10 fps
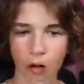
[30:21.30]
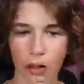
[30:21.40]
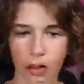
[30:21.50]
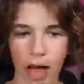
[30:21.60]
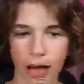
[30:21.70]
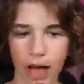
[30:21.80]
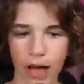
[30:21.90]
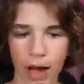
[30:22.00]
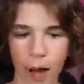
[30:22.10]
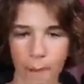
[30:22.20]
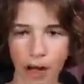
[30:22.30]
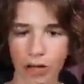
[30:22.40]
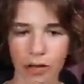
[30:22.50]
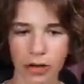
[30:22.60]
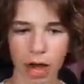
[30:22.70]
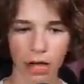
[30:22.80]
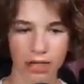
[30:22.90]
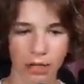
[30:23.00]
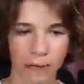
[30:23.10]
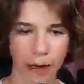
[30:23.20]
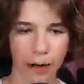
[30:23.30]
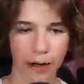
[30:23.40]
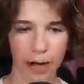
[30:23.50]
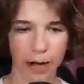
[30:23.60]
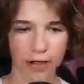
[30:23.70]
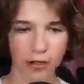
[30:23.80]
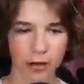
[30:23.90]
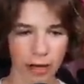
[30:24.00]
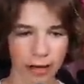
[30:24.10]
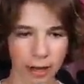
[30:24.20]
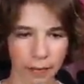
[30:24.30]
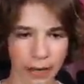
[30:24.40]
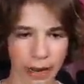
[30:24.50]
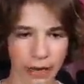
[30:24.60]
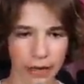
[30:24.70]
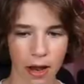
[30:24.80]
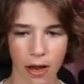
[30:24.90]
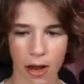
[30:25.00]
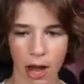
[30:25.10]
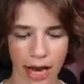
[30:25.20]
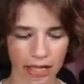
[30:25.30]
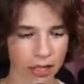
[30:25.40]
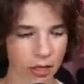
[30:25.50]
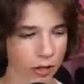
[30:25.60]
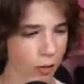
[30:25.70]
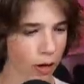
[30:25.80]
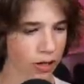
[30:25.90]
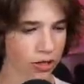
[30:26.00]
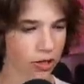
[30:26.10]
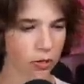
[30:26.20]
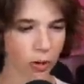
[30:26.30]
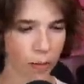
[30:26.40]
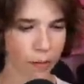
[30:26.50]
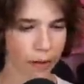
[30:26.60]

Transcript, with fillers: Nah, nah, nah. Apparently, you're not just better because you're getting eliminated. Actually, you are, just, you are better.